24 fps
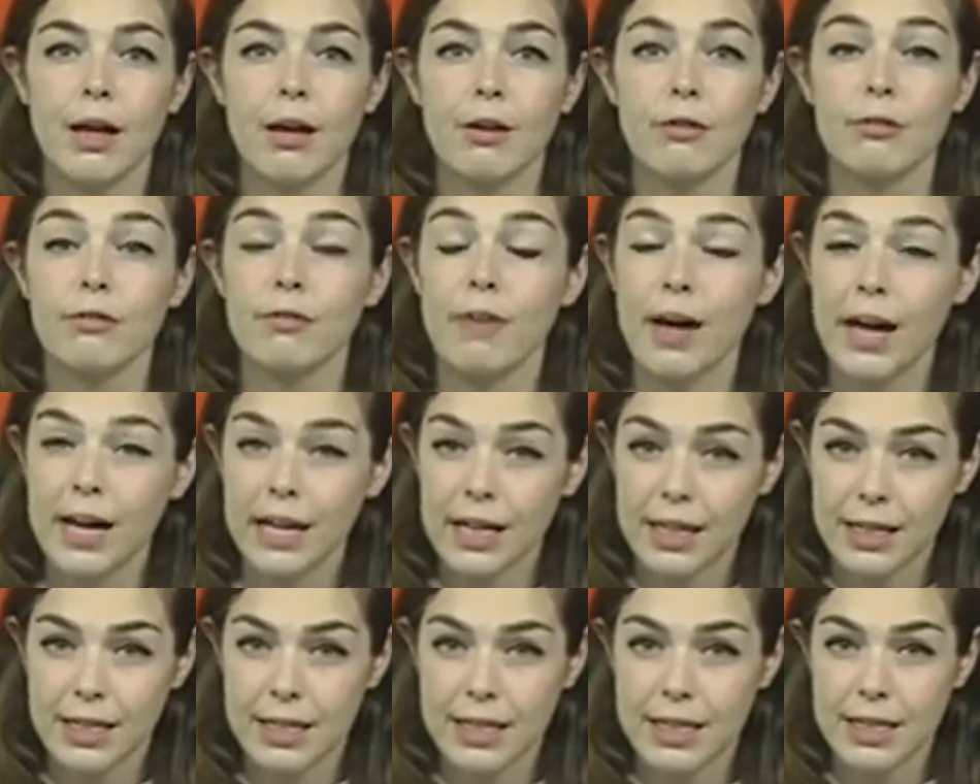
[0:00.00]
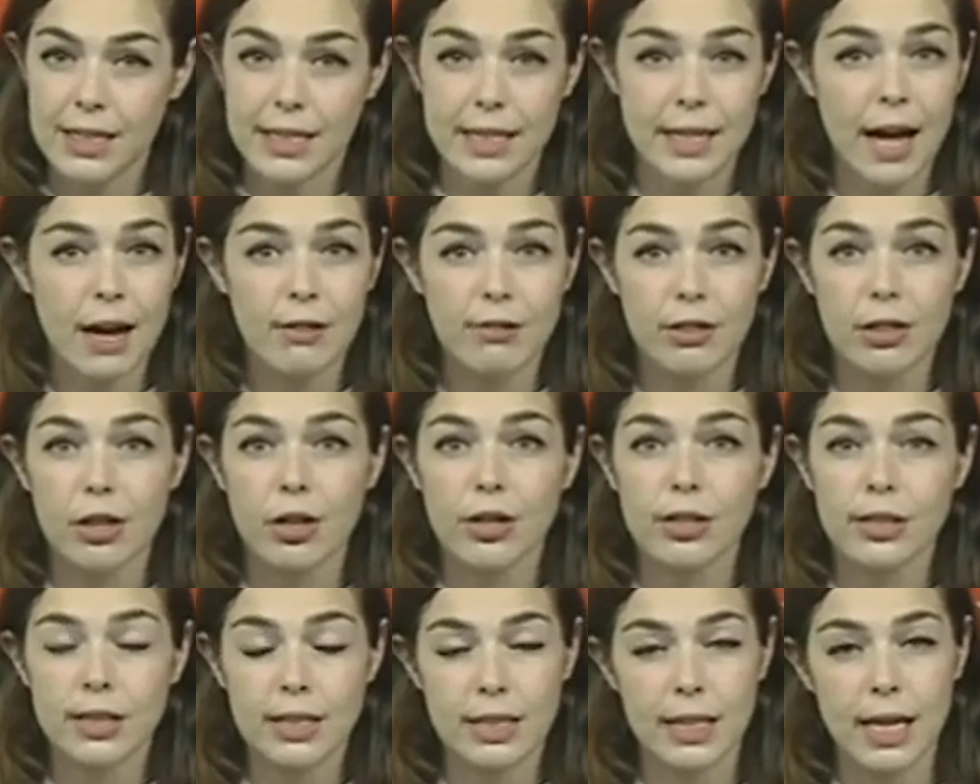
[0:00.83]
Violence in Arakan
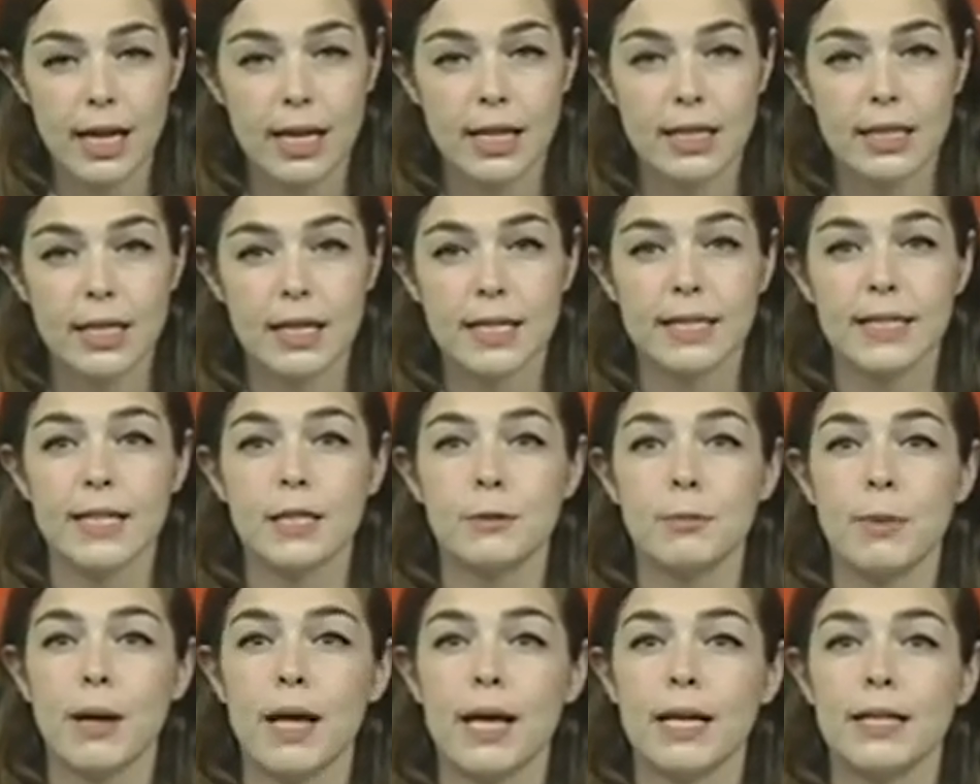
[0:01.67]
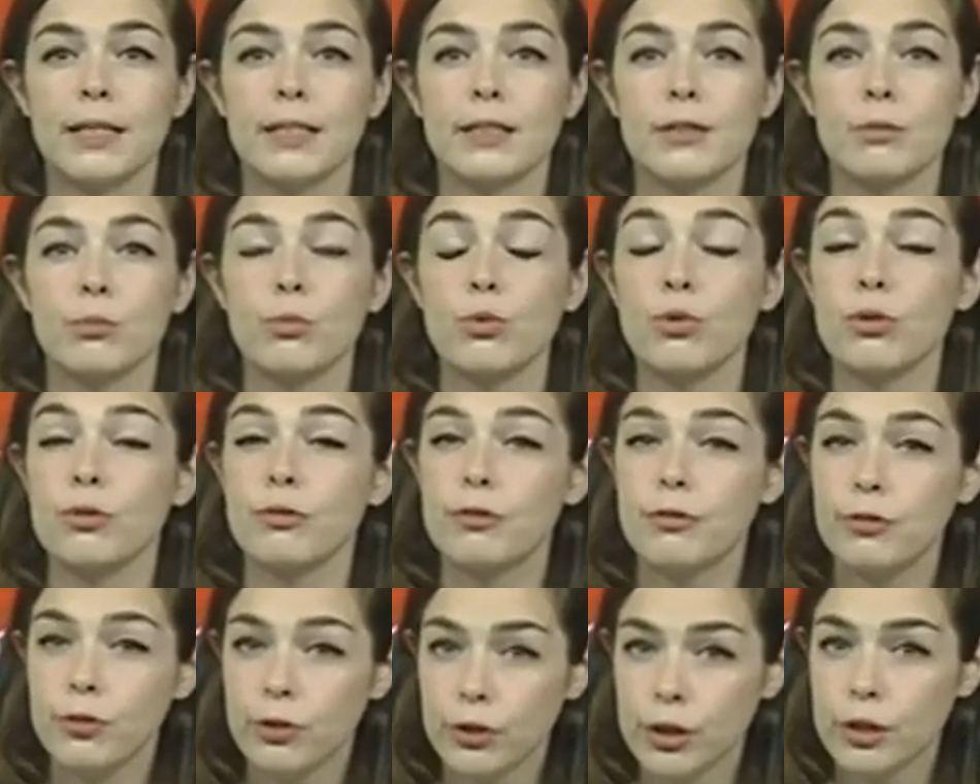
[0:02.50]
State has displaced more than
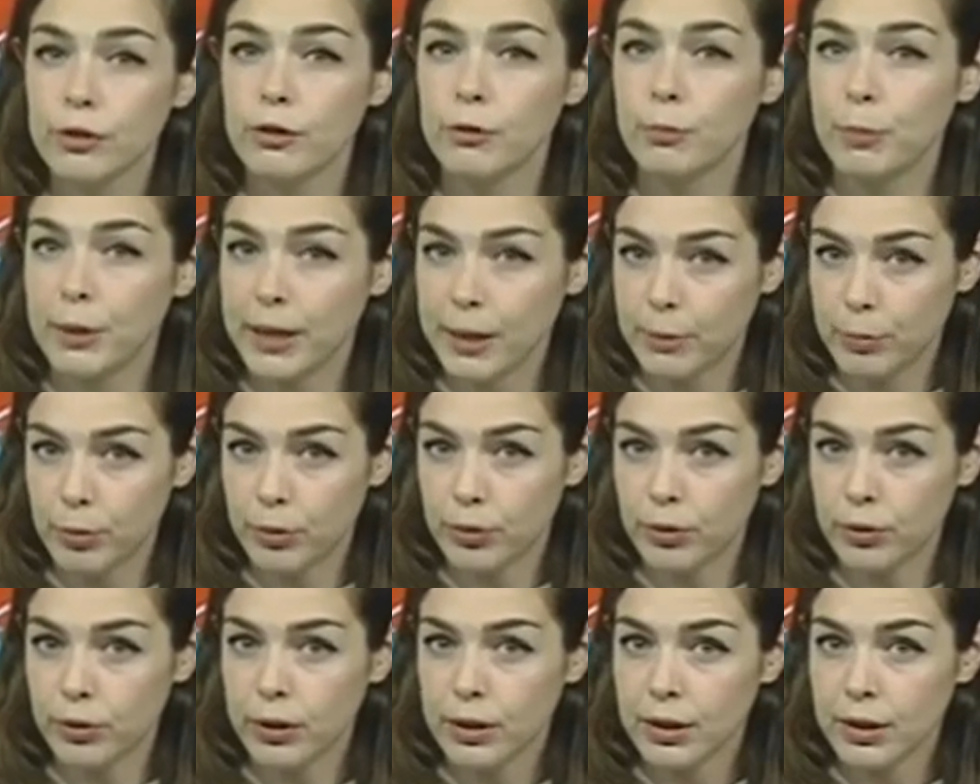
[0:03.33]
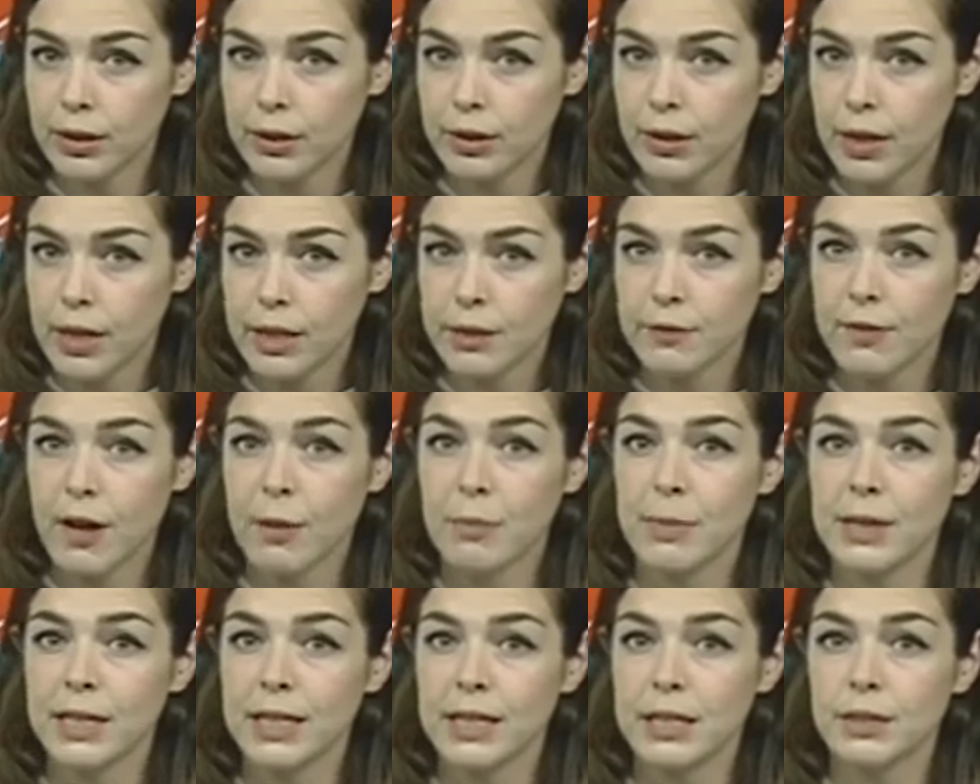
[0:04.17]
400 people as
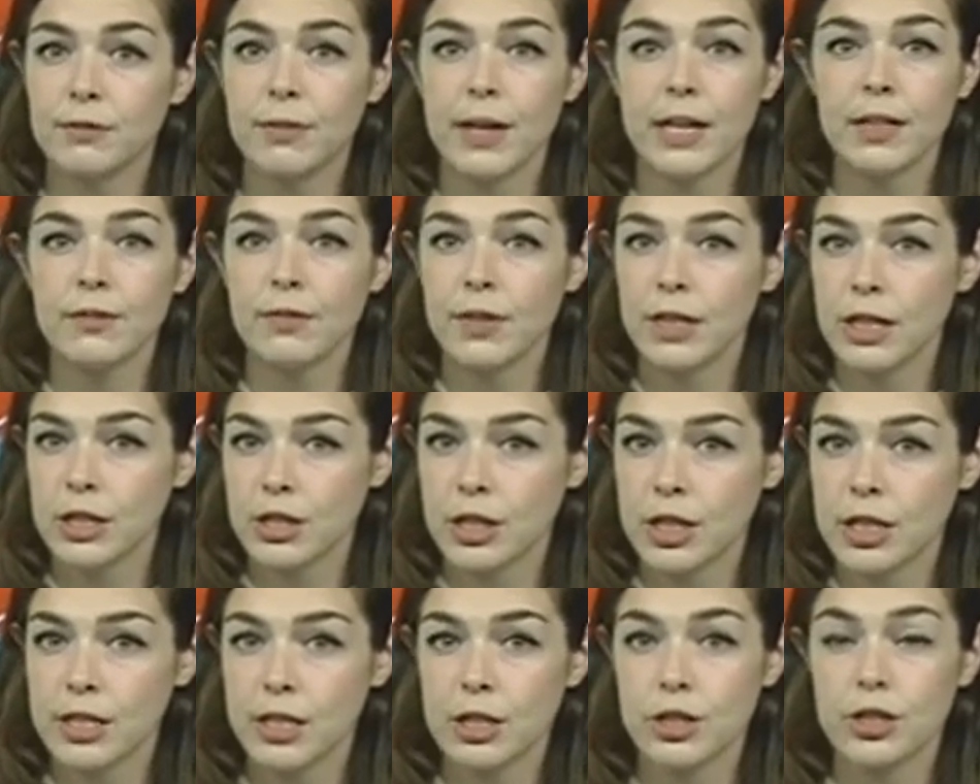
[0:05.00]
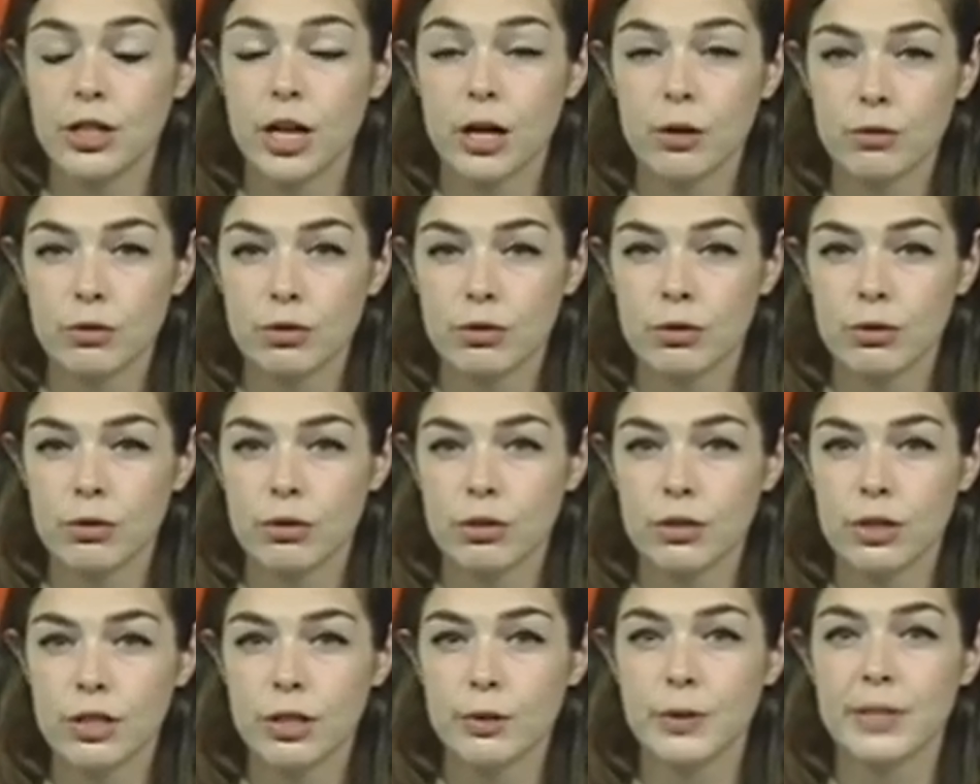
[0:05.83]
families fled villages in Kyauktaw
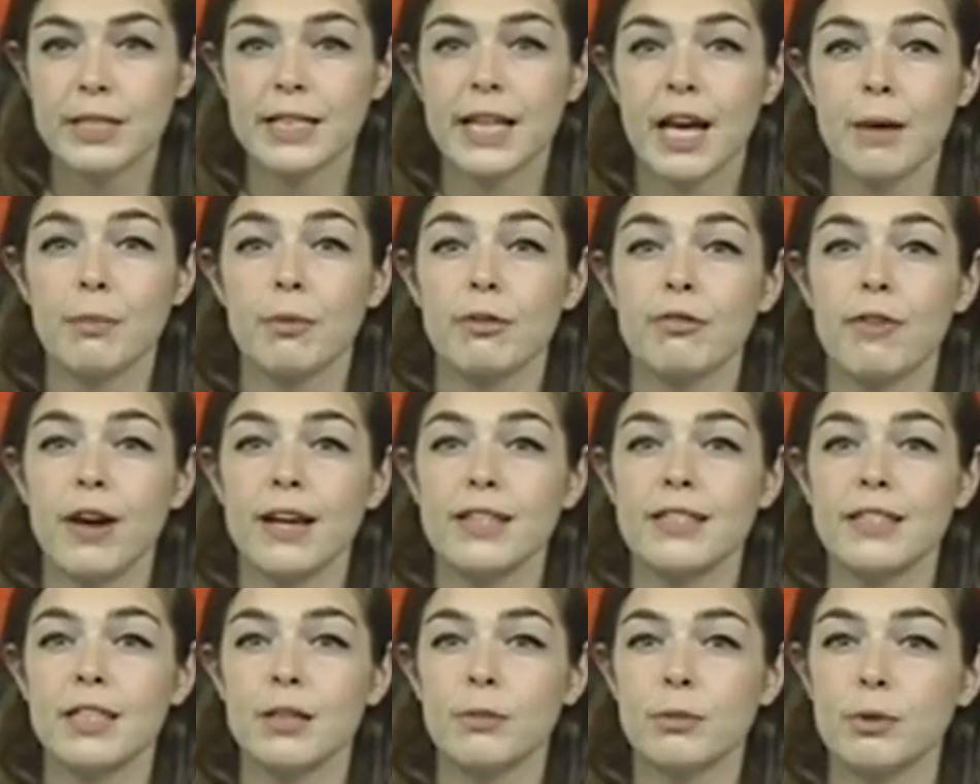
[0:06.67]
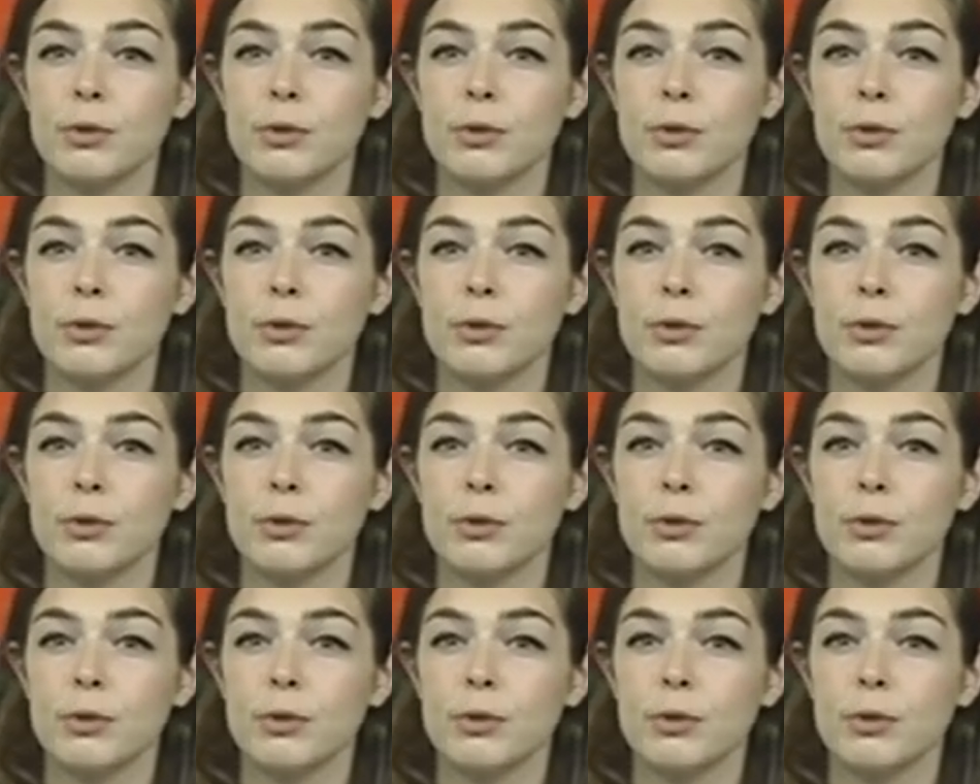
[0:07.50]
to escape the fighting between